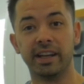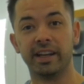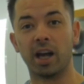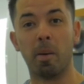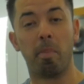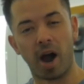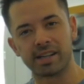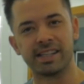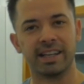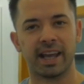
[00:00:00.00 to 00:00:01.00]
getting a
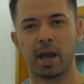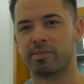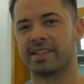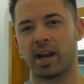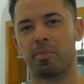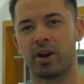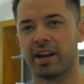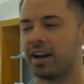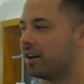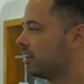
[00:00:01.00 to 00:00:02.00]
boxing game set up right
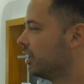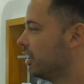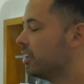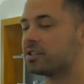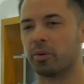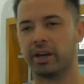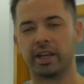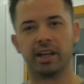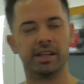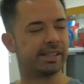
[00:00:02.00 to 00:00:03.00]
now. So
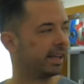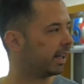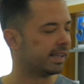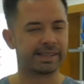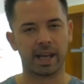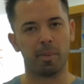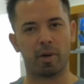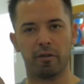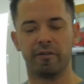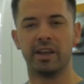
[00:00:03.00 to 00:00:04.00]
he's gonna get it set up
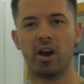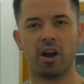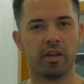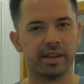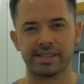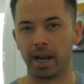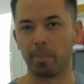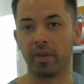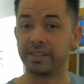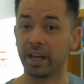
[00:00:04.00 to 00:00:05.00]
on the VR, then set up on the